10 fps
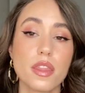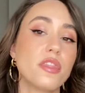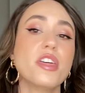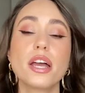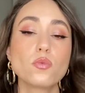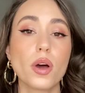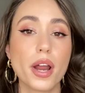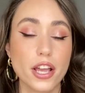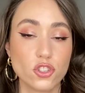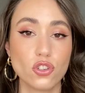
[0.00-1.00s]
Then what
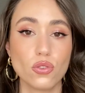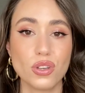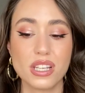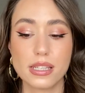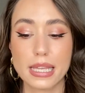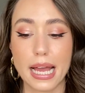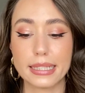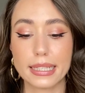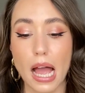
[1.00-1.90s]
I do is that